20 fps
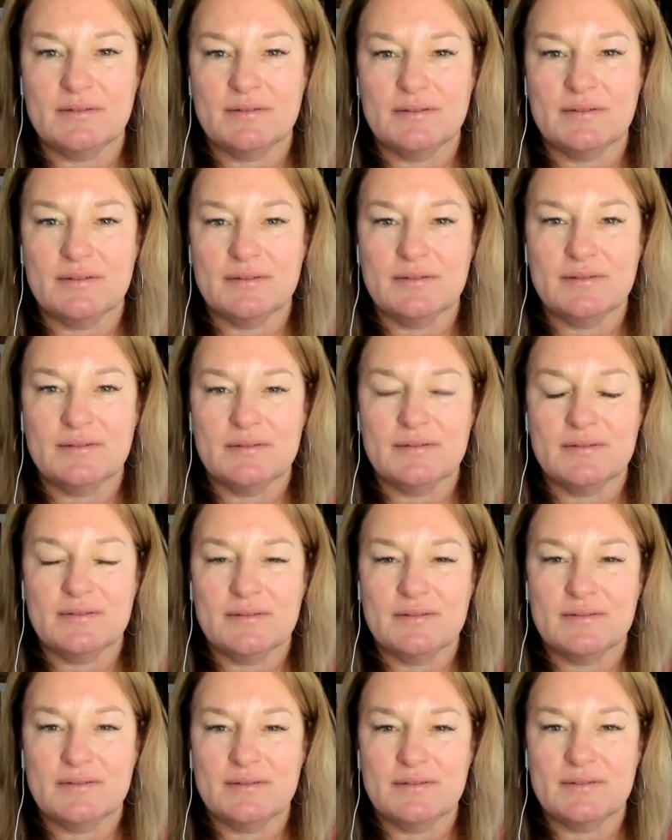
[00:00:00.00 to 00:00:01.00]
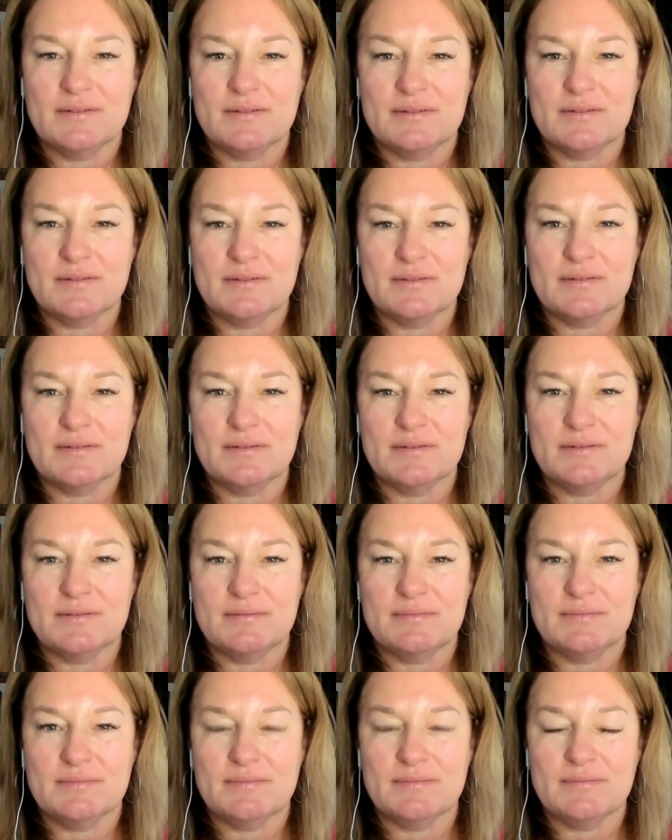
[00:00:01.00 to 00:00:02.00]

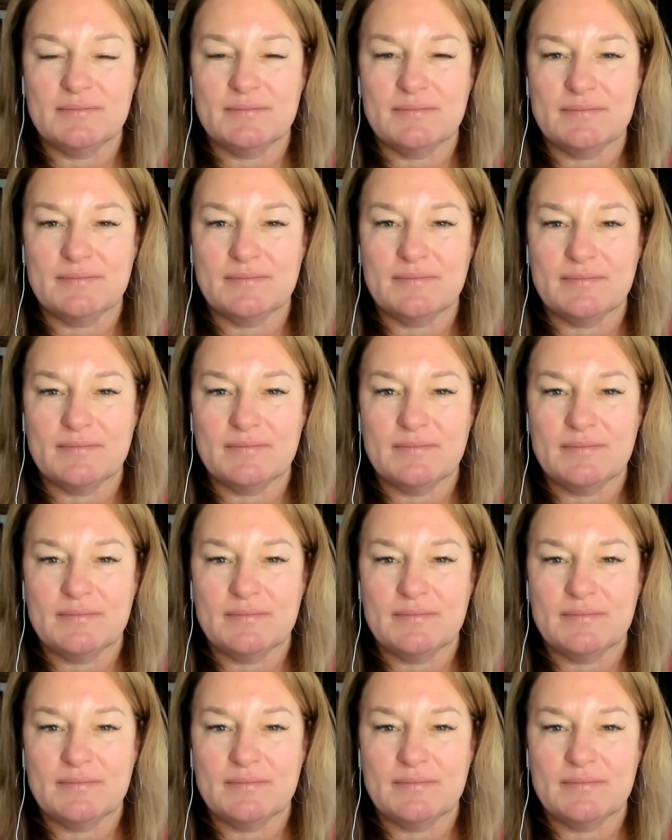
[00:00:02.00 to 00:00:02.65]
No words are spoken by the person on screen.